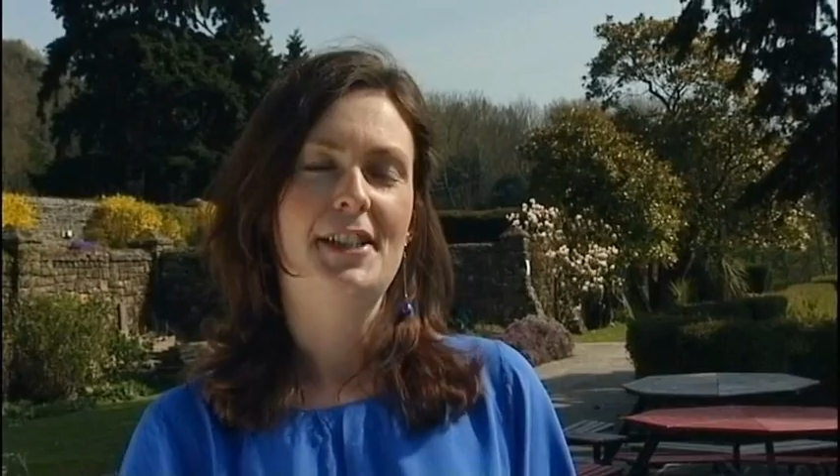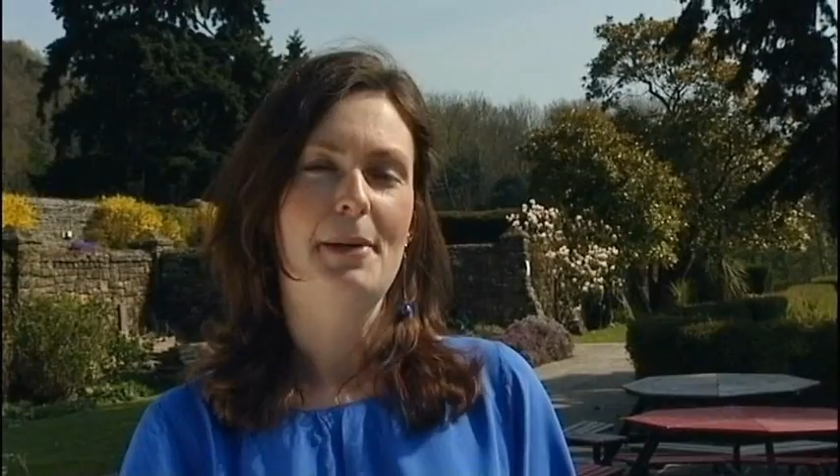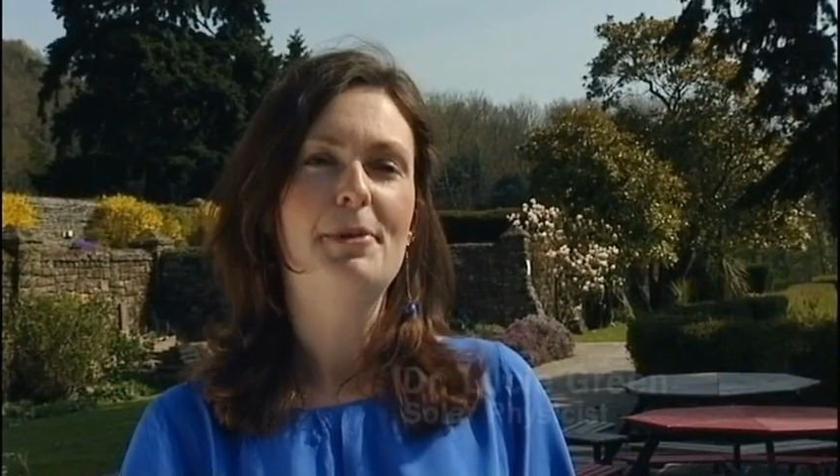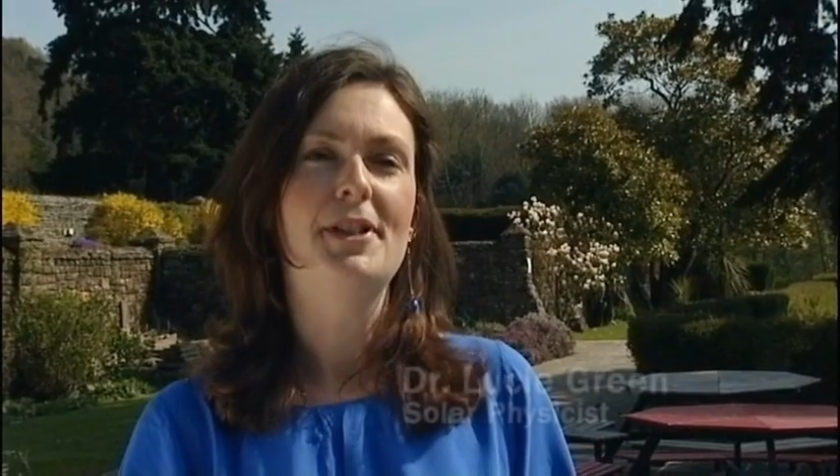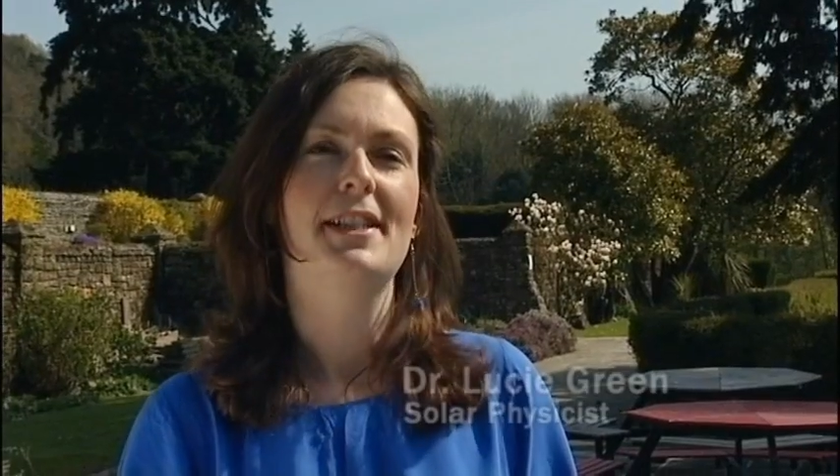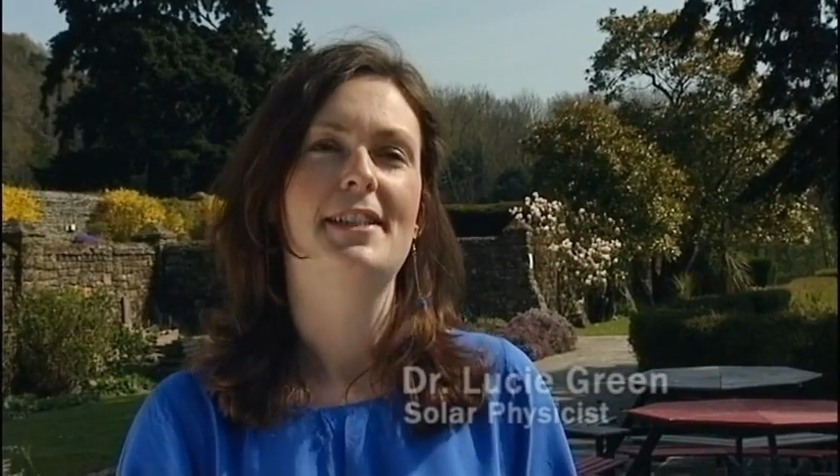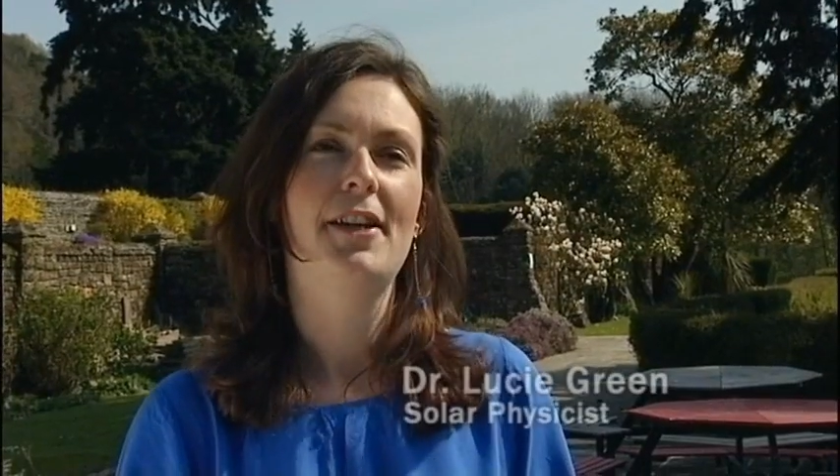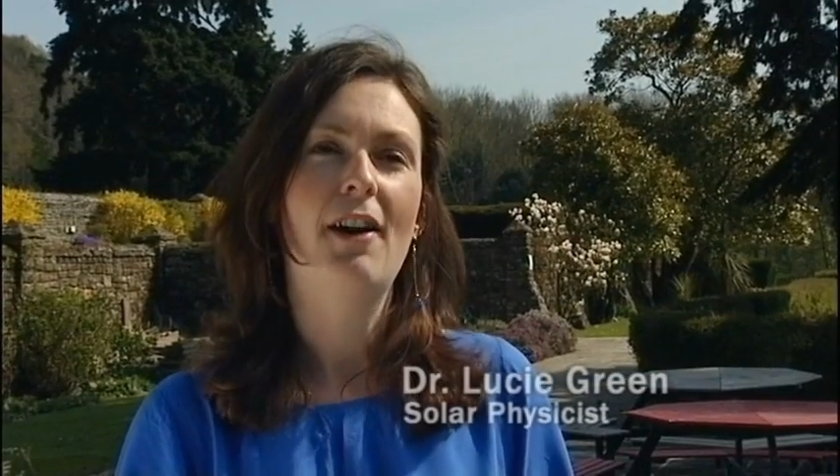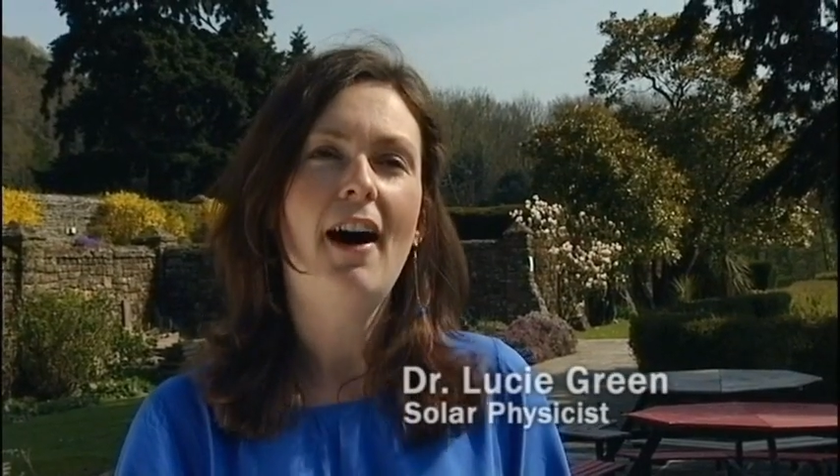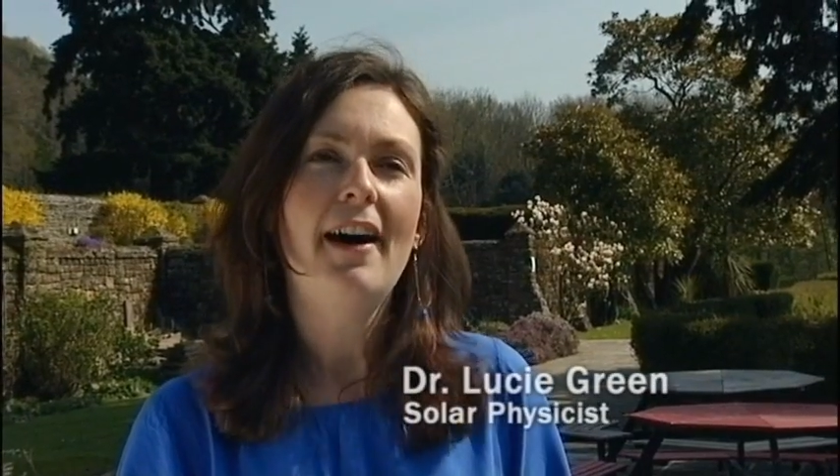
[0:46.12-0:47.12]
The temperatures are
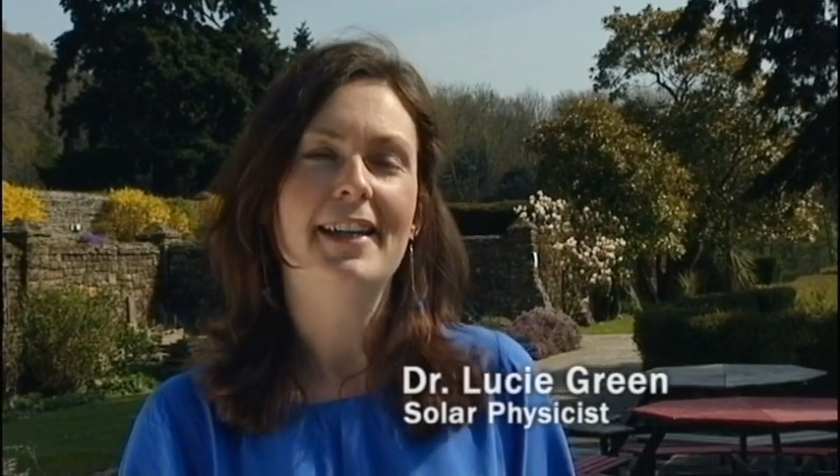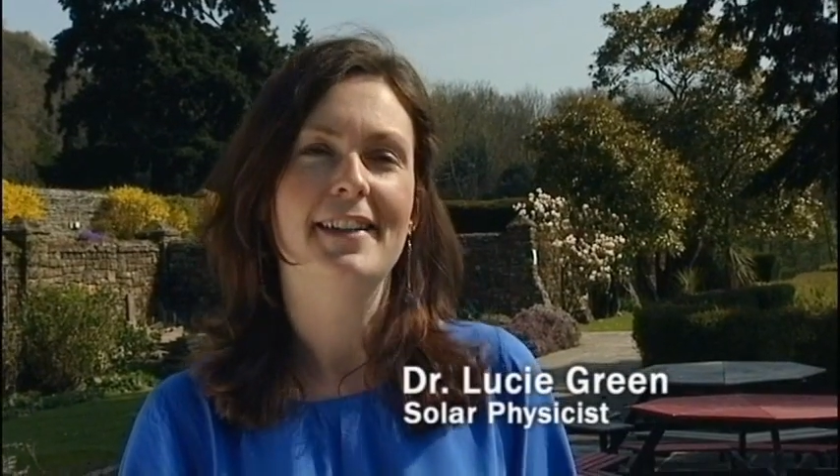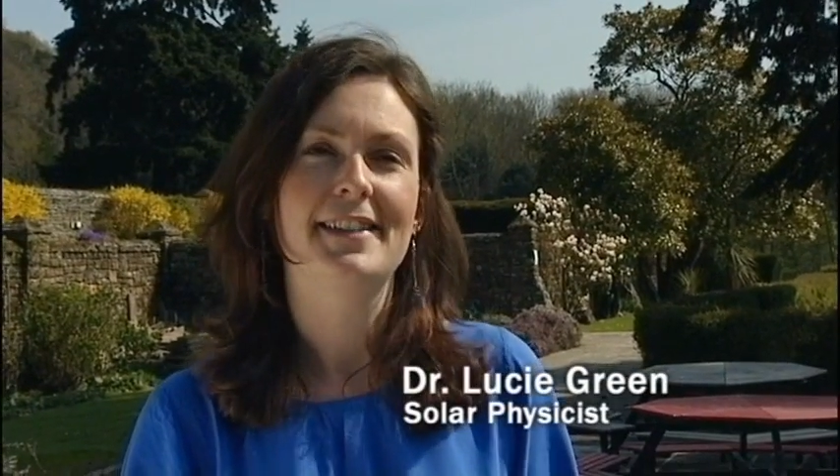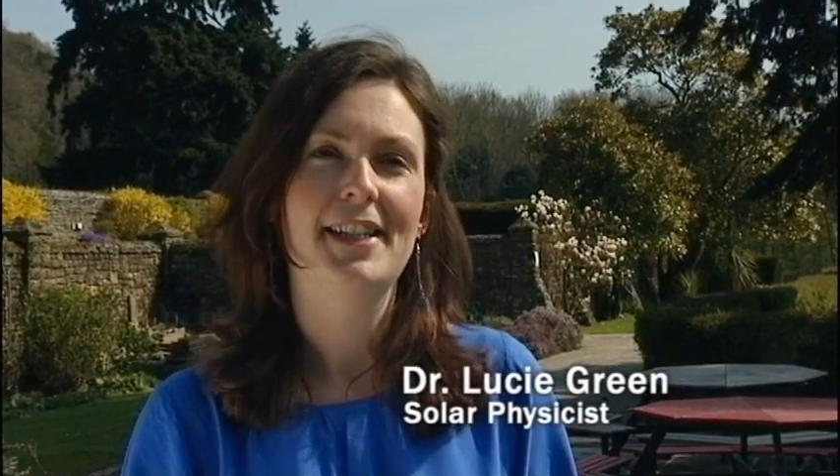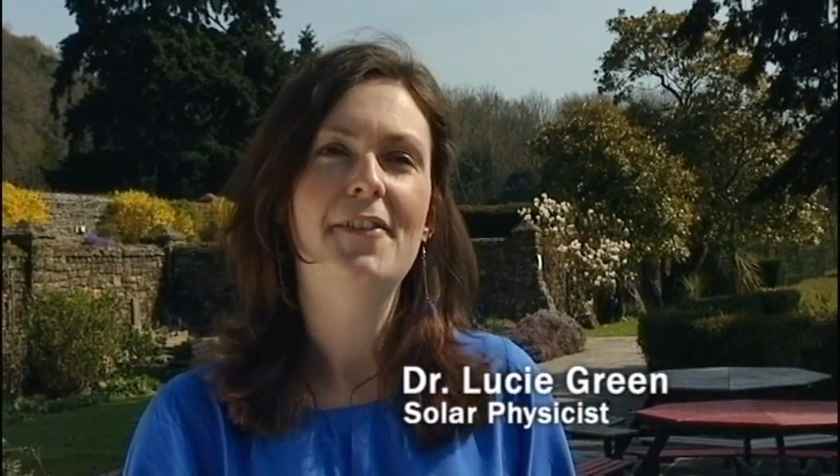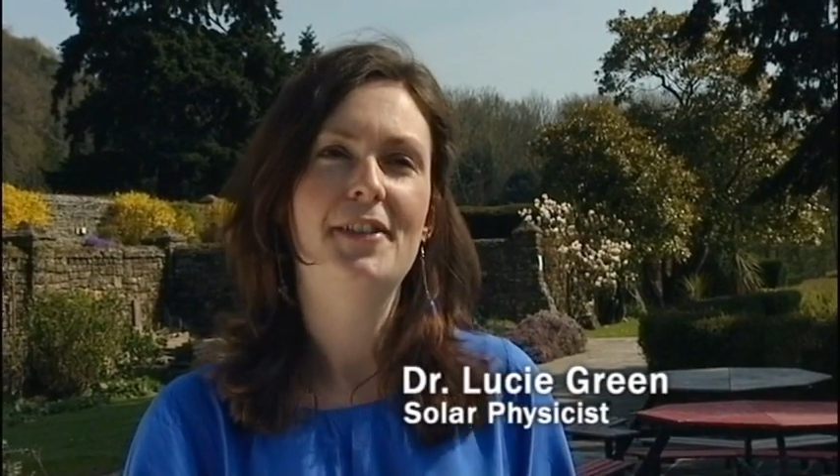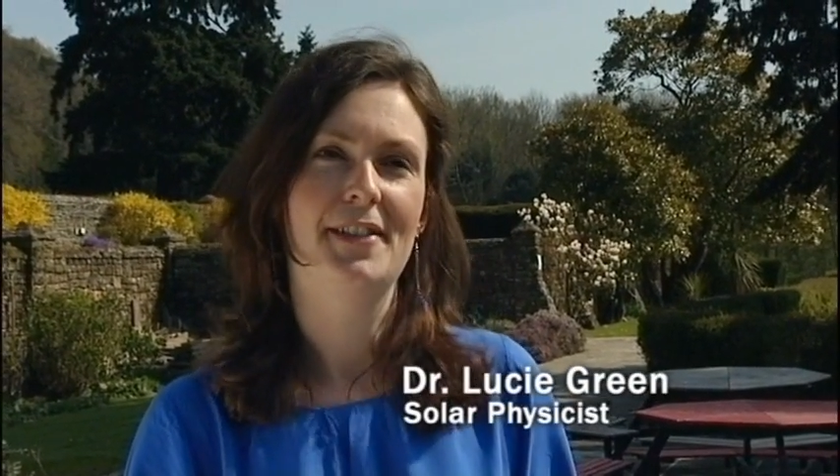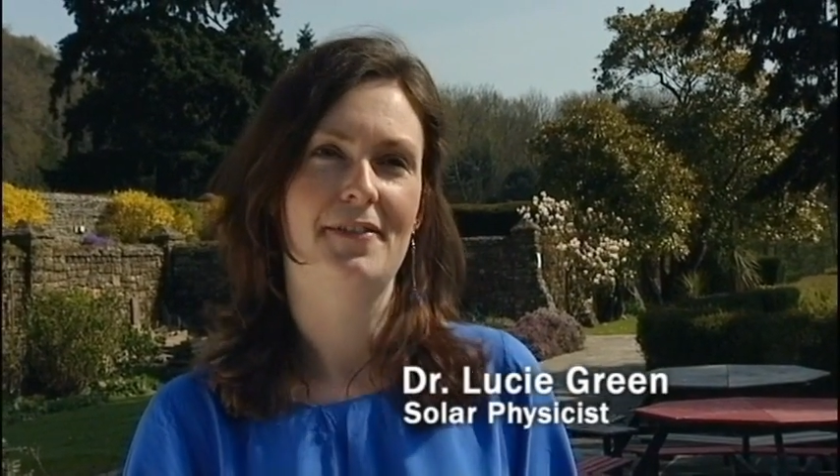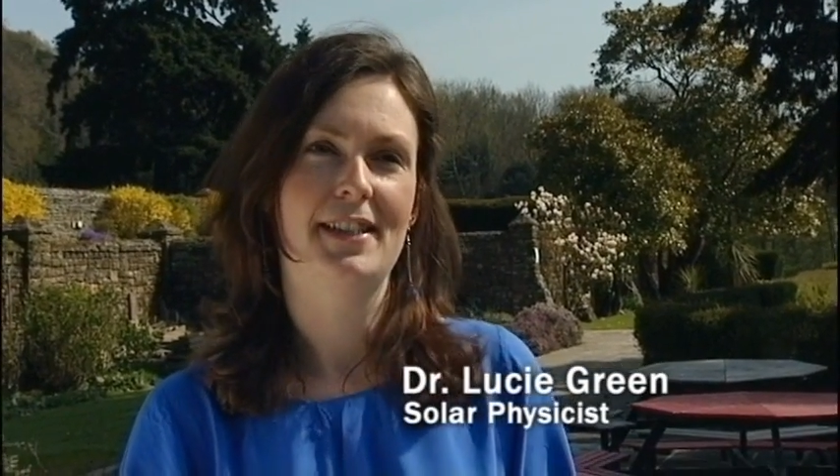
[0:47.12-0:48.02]
so high at the surface